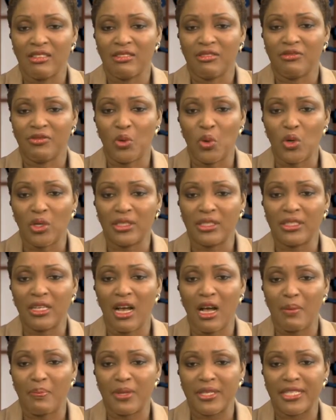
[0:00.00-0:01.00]
4
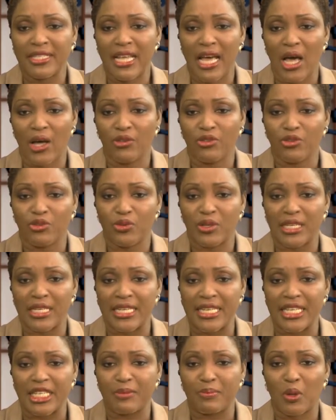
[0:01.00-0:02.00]
top South
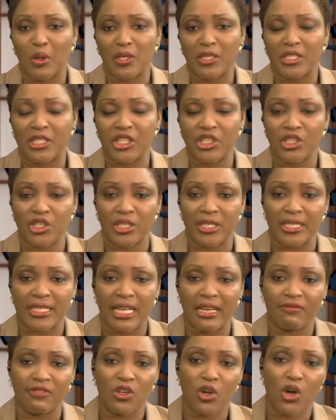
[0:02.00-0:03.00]
Sudanese politicians
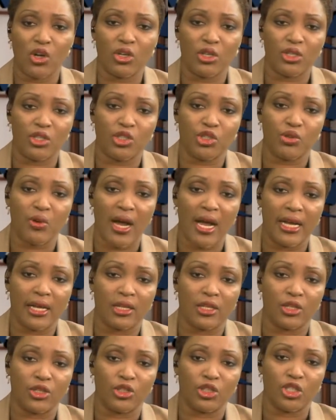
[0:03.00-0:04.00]
have gone on
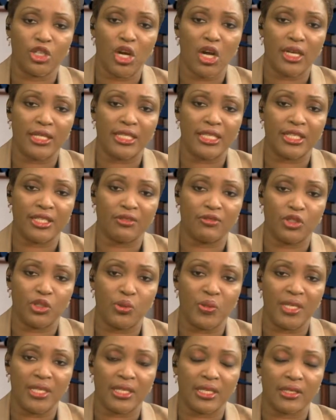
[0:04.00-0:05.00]
trial on charges of
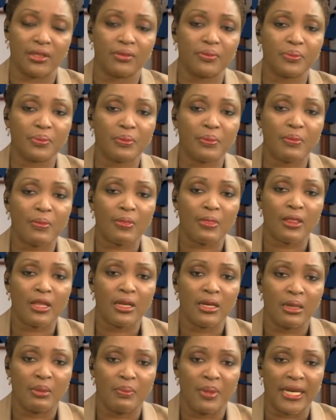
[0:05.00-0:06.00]
treason.
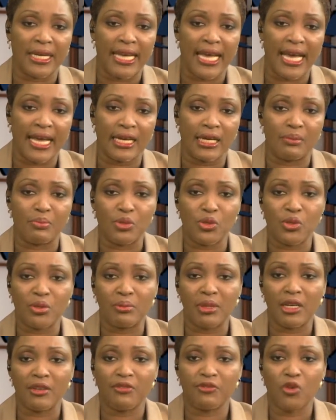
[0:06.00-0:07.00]
Pagan
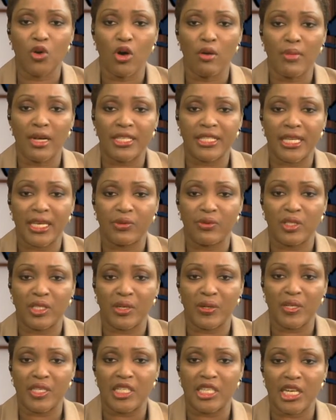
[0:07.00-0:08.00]
Amoum, former
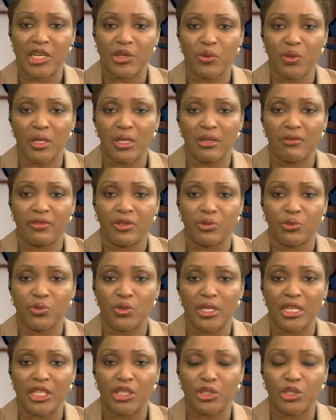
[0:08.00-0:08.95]
Secretary General of the ruling